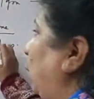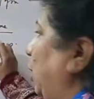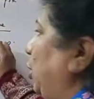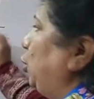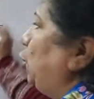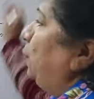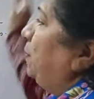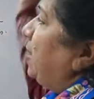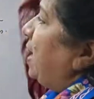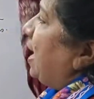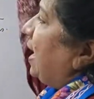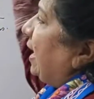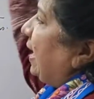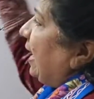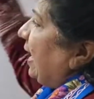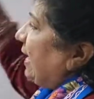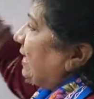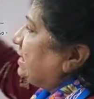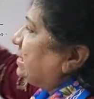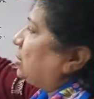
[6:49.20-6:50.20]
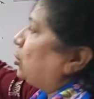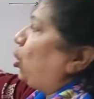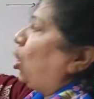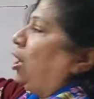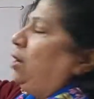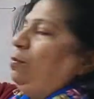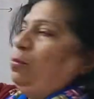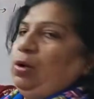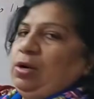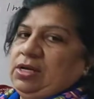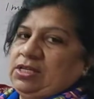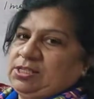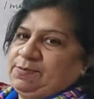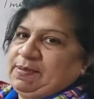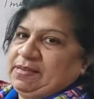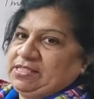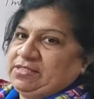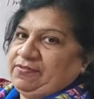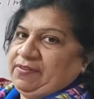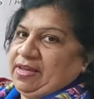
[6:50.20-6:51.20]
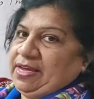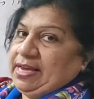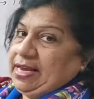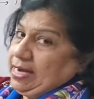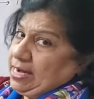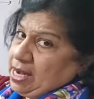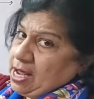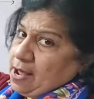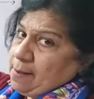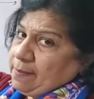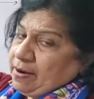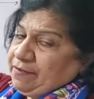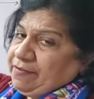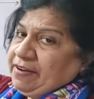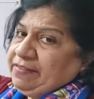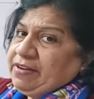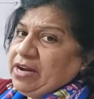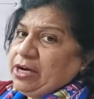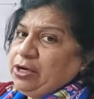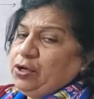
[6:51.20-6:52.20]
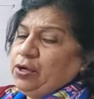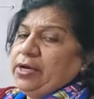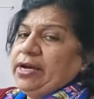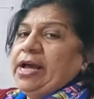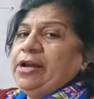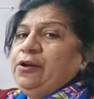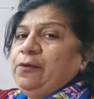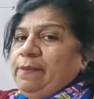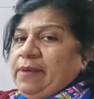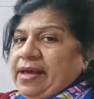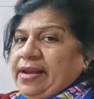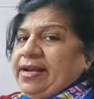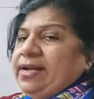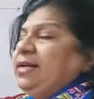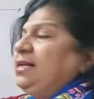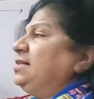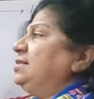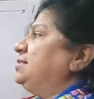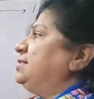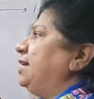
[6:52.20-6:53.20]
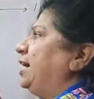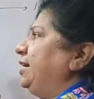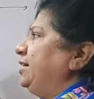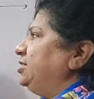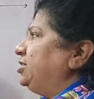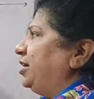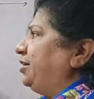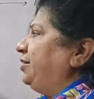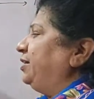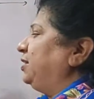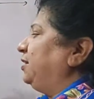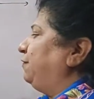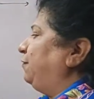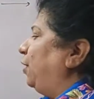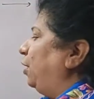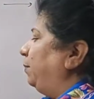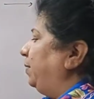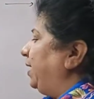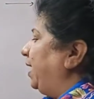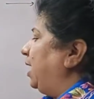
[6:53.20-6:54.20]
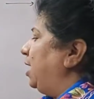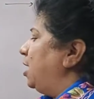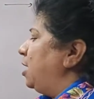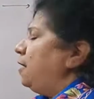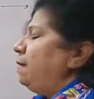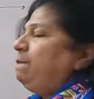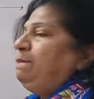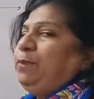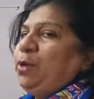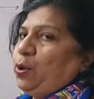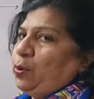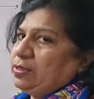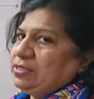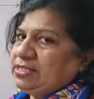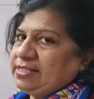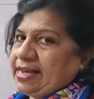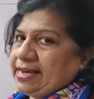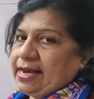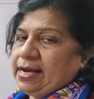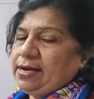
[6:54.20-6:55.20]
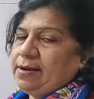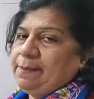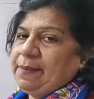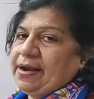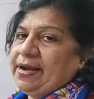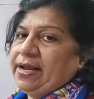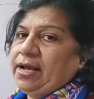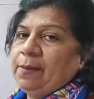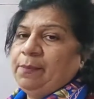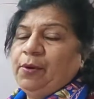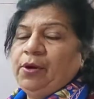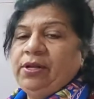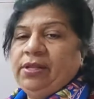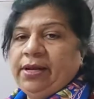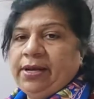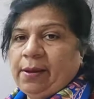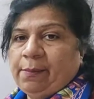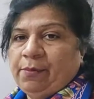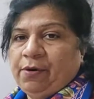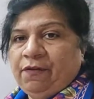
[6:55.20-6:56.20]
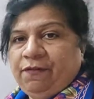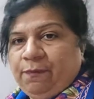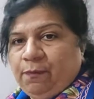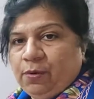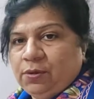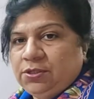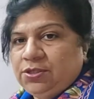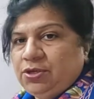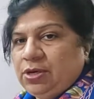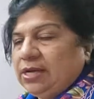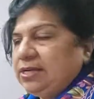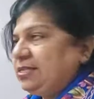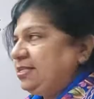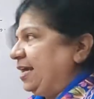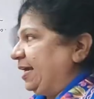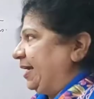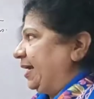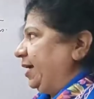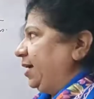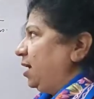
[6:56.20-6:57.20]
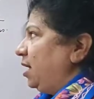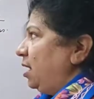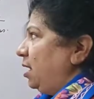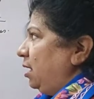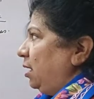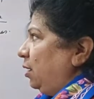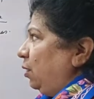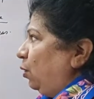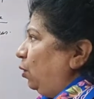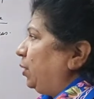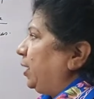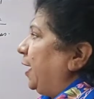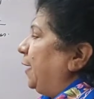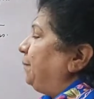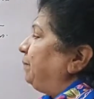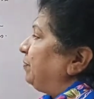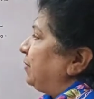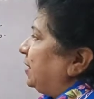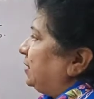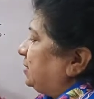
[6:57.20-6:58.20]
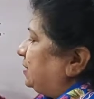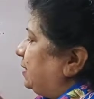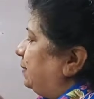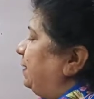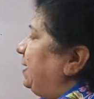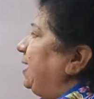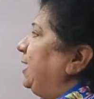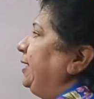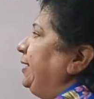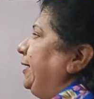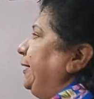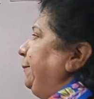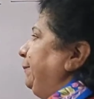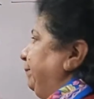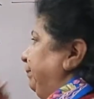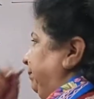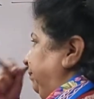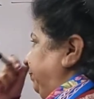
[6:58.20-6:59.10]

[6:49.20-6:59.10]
volume is called molar specific heat. But when we are doing our numericals, in general, the formula mu is taken depending upon the number of moles you are taking. Okay, similarly,